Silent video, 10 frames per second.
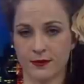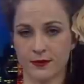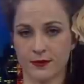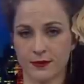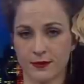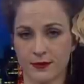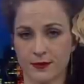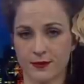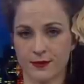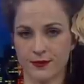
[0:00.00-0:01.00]

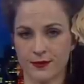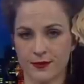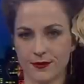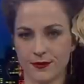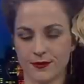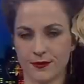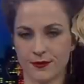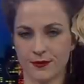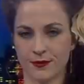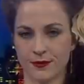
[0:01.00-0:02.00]

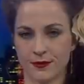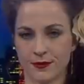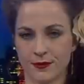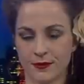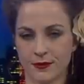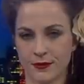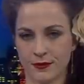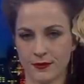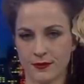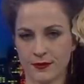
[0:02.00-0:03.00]

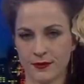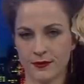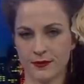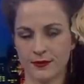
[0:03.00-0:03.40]
(not speaking)